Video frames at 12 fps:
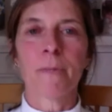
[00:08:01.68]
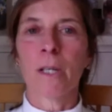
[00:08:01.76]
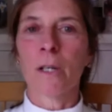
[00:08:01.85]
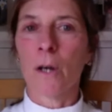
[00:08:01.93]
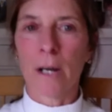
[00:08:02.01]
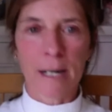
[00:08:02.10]

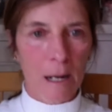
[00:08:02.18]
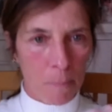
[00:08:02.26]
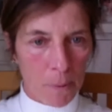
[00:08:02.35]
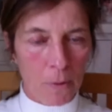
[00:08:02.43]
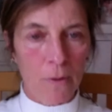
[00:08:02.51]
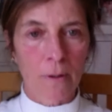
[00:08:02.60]
and I'll
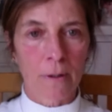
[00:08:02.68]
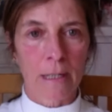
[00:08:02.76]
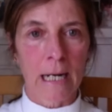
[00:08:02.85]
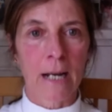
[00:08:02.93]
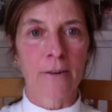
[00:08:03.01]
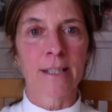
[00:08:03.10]
book
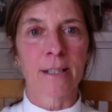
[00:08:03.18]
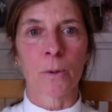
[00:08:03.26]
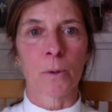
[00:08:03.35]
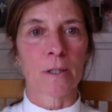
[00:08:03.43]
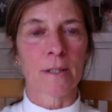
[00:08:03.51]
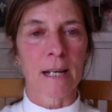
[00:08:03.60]
clarity
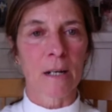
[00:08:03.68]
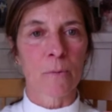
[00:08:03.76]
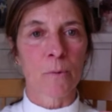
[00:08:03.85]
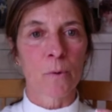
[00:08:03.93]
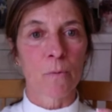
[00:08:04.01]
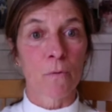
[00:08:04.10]
calls and I
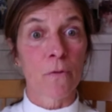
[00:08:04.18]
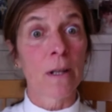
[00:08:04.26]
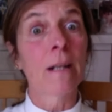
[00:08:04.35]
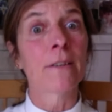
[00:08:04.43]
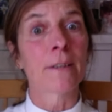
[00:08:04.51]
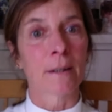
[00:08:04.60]
wouldn't
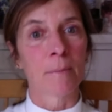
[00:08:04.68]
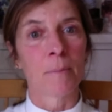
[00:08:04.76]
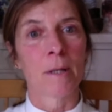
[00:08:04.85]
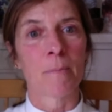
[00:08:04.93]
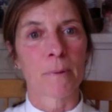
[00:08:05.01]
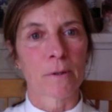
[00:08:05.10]
filter
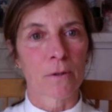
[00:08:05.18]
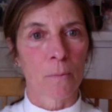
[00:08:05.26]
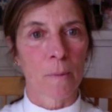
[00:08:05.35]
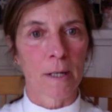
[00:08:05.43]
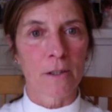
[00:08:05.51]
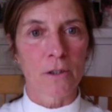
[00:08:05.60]
people so
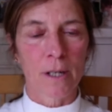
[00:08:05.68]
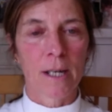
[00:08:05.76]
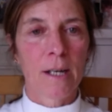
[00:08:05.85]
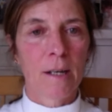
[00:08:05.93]
much,